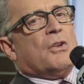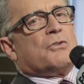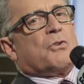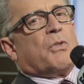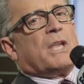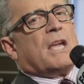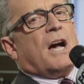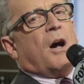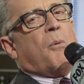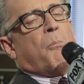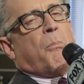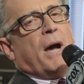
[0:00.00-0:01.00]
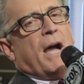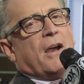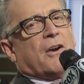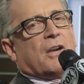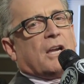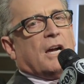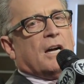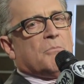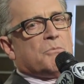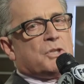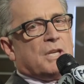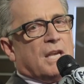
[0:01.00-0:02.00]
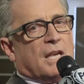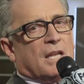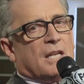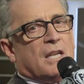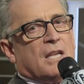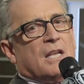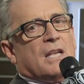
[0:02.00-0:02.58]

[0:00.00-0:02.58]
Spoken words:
So the umpire comes in,